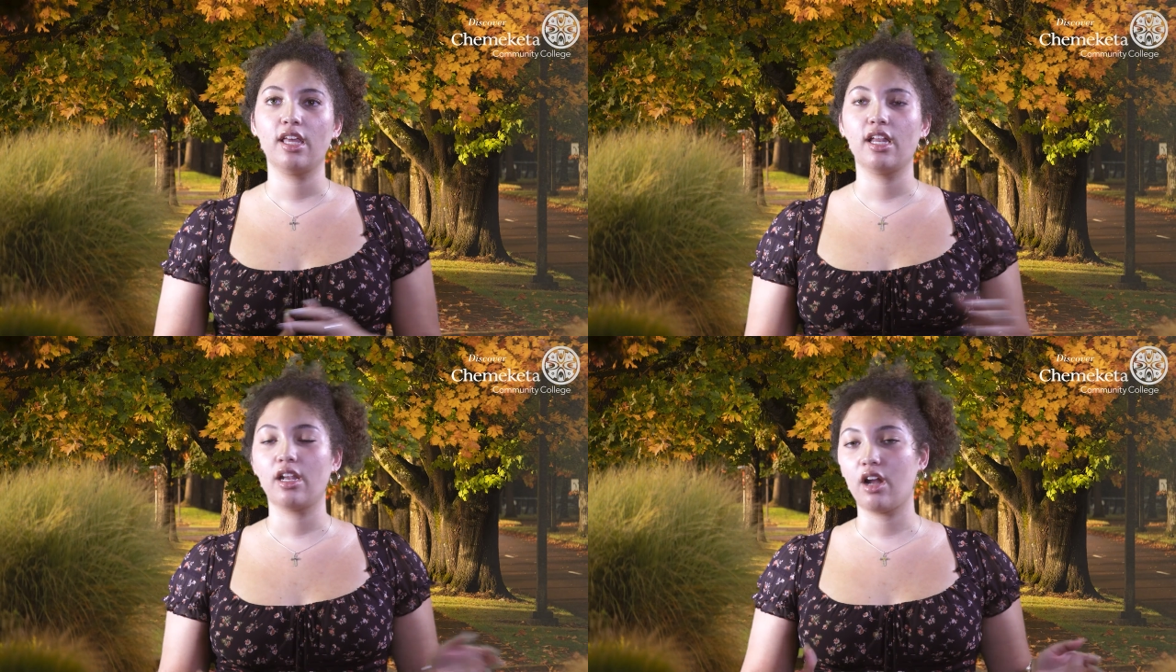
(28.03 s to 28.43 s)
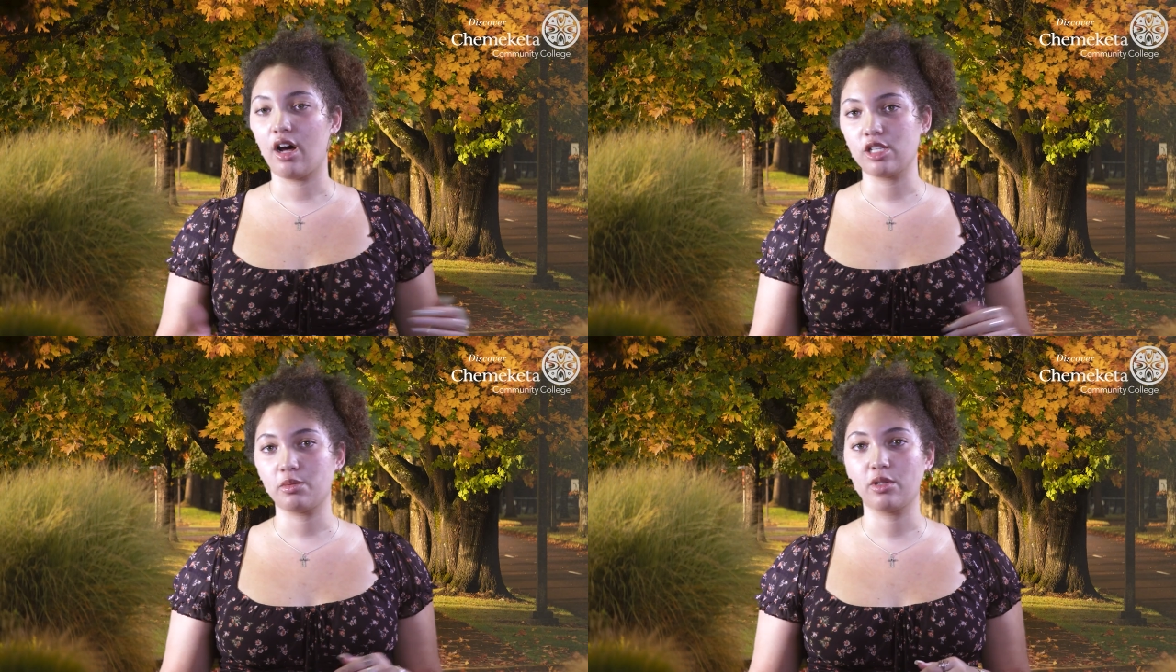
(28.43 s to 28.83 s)
in and out of
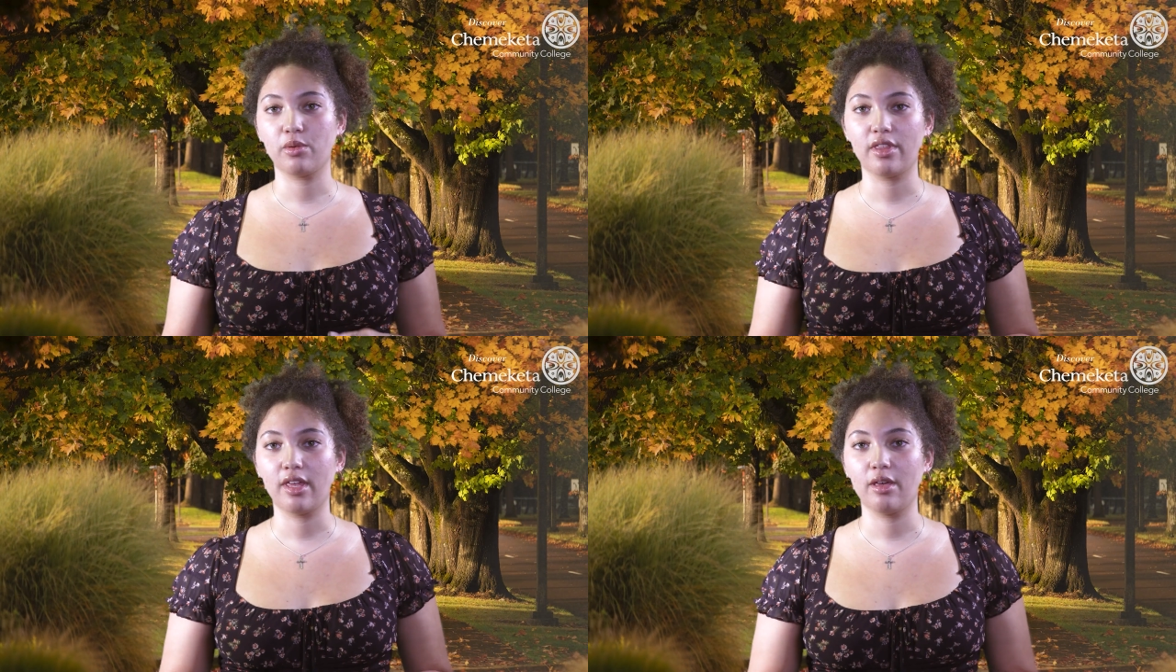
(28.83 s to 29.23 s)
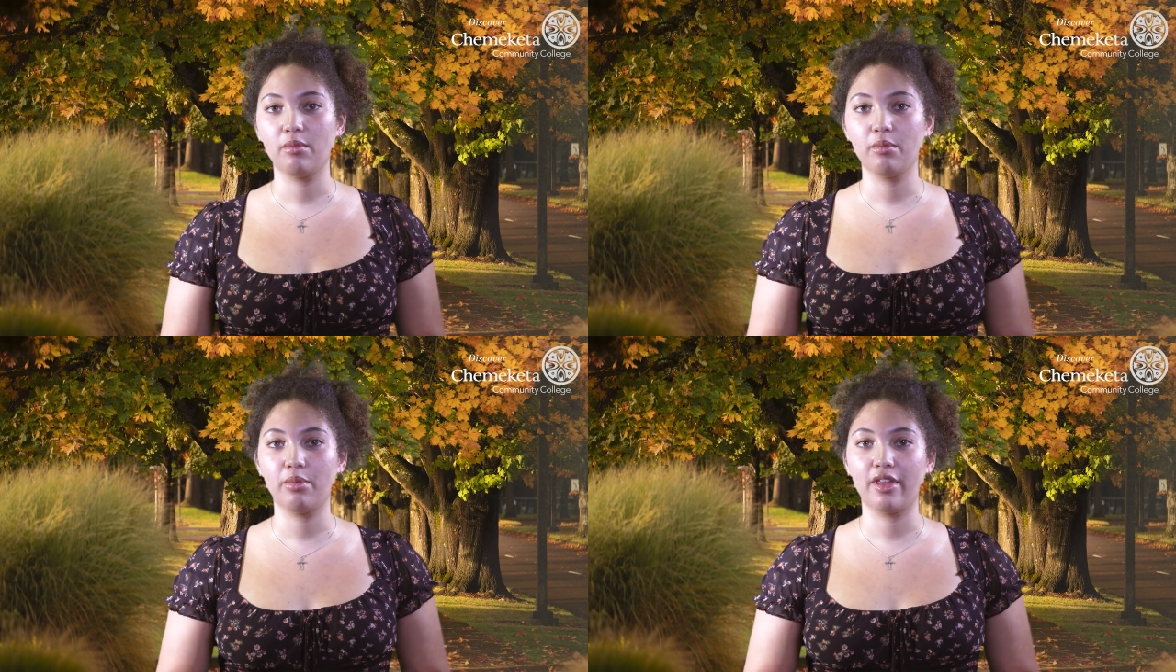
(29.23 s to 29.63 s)
hospital with
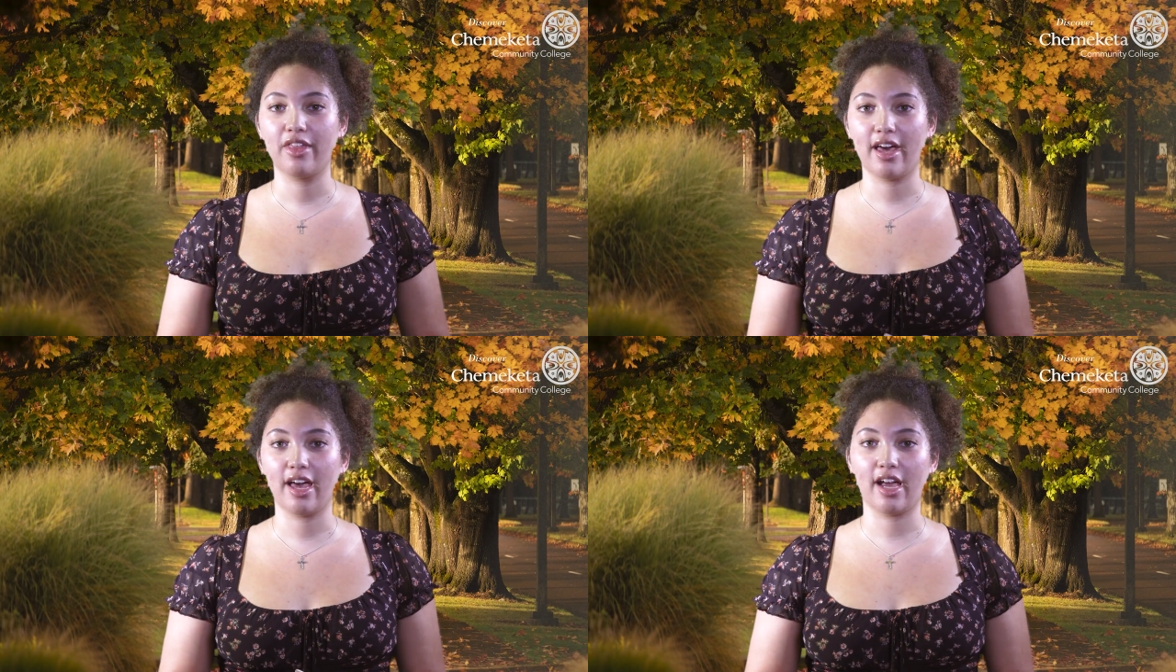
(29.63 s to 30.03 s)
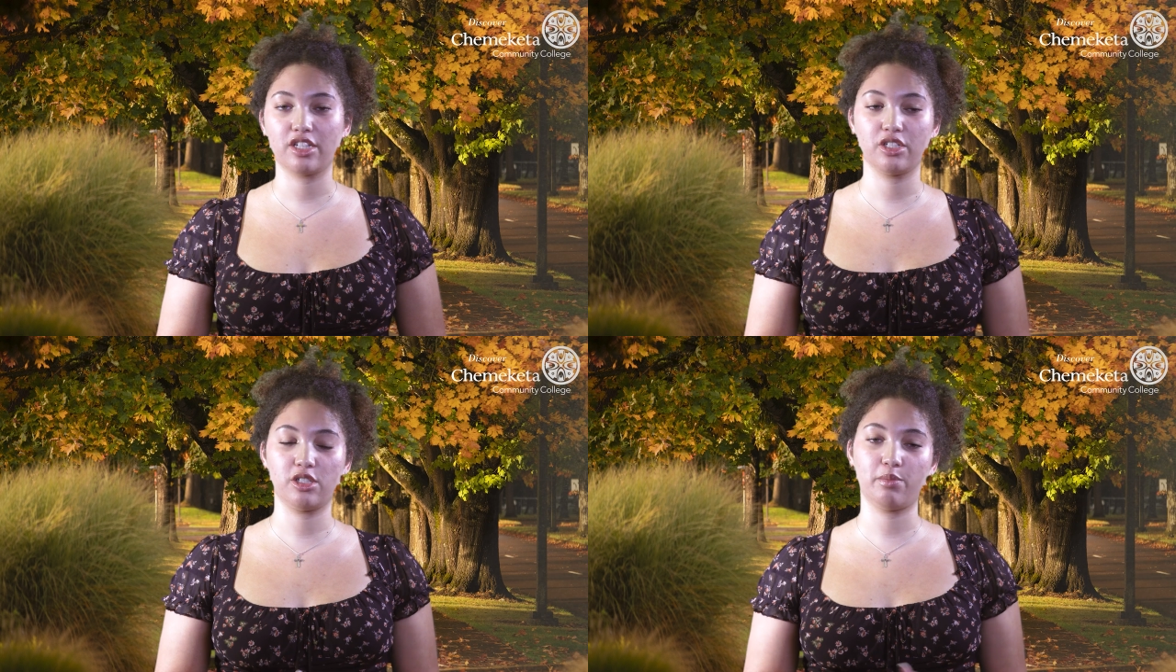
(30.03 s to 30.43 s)
him, but that
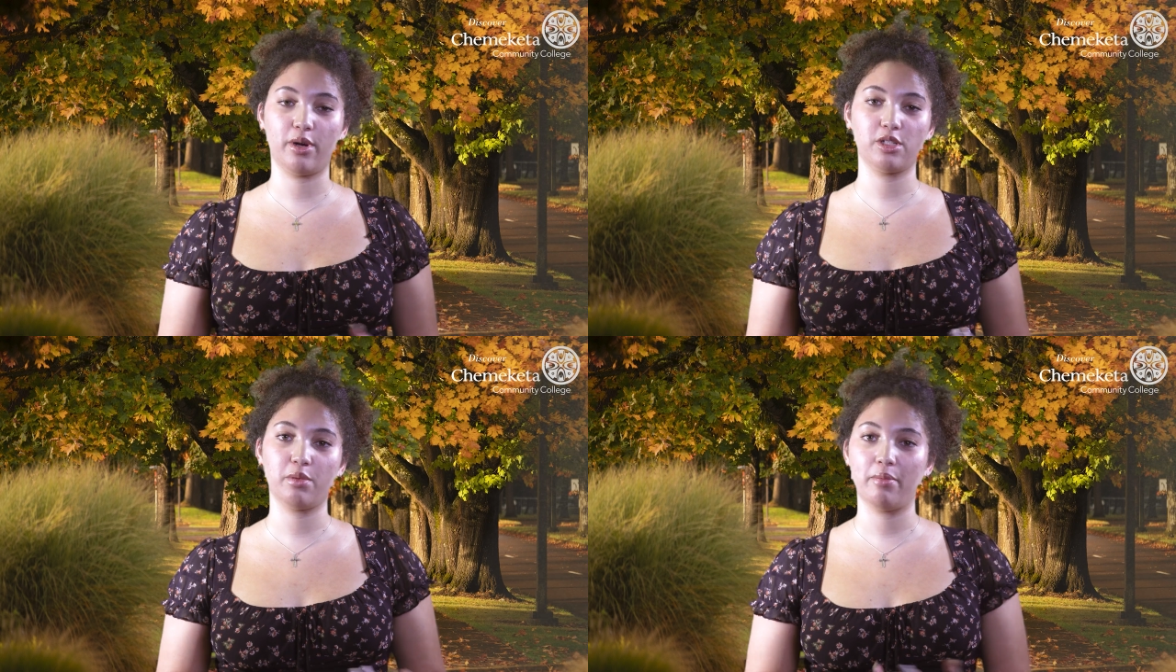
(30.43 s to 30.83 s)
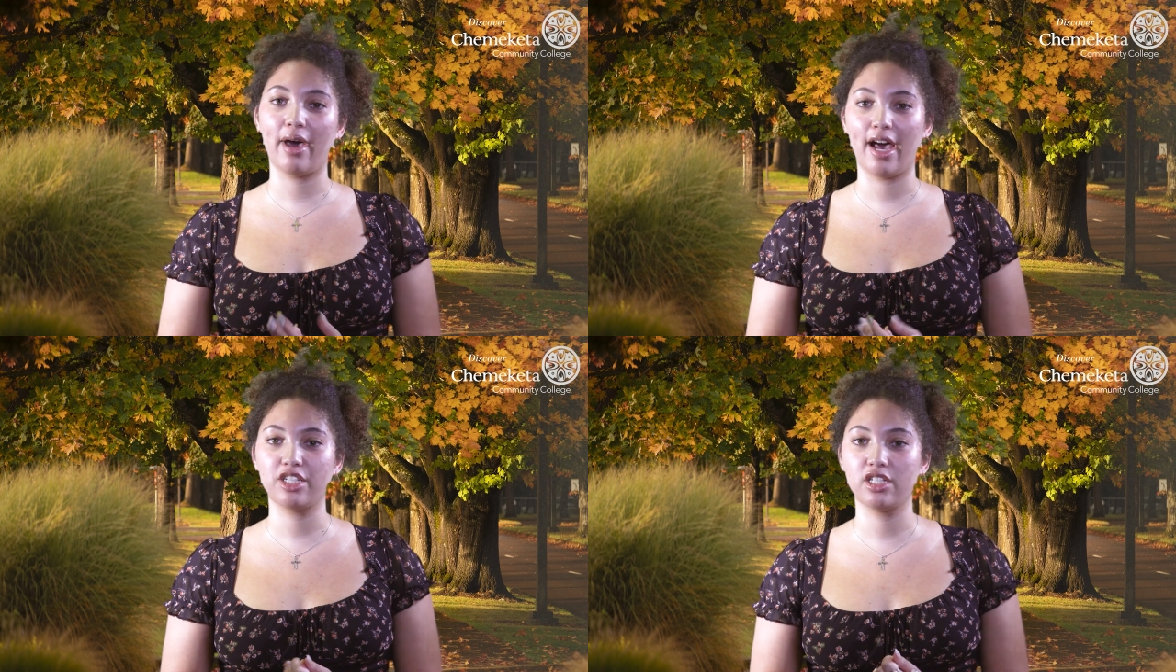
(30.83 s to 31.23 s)
actually sparked my
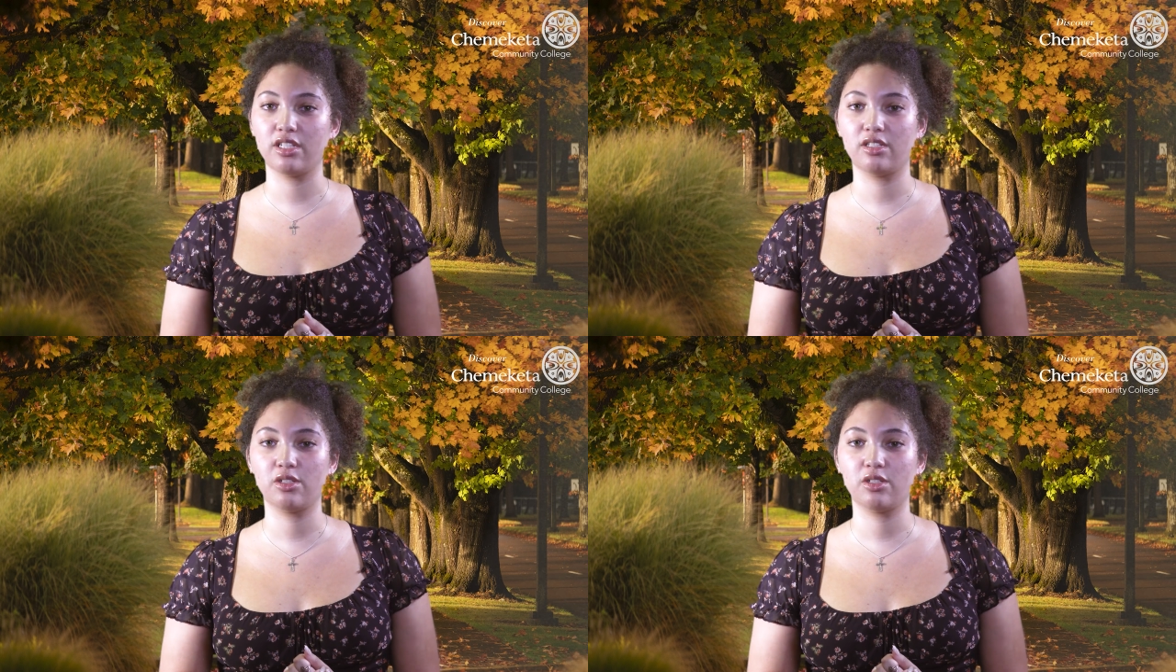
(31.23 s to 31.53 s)
passion